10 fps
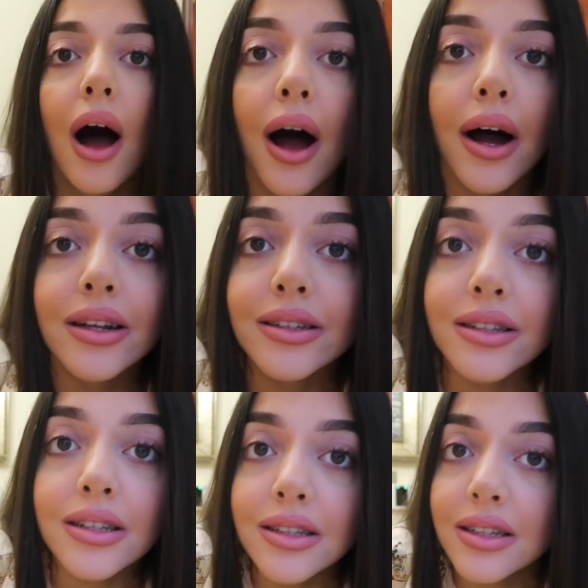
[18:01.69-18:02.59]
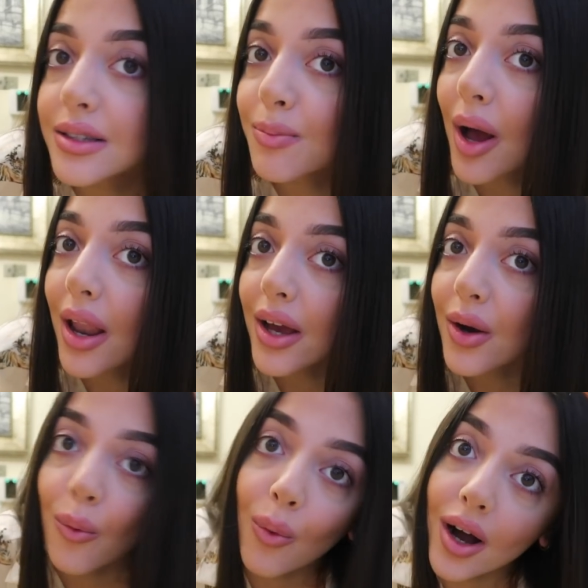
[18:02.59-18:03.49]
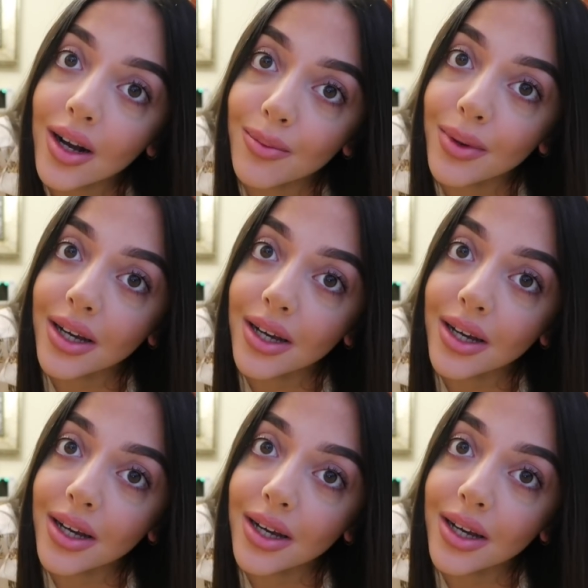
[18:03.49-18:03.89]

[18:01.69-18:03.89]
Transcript: And this is my like work